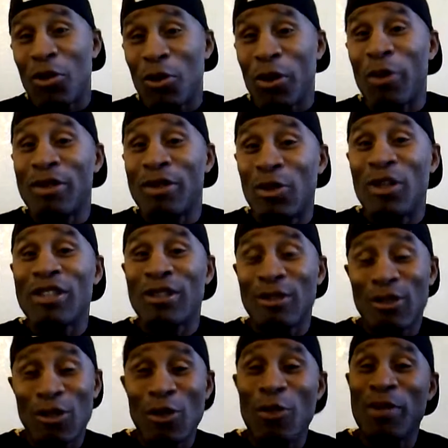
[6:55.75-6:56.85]
We was doing some
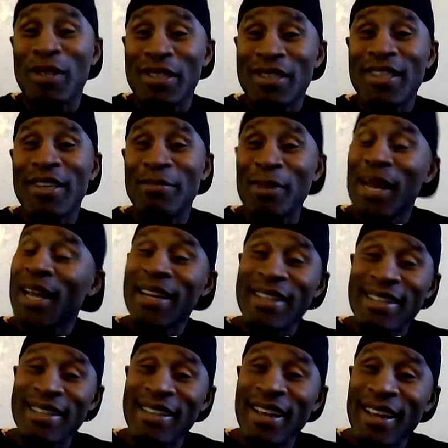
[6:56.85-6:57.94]
stupid shit back in
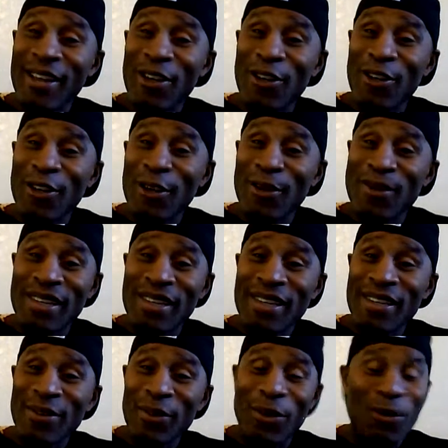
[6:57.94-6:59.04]
the day. You know what I'm saying?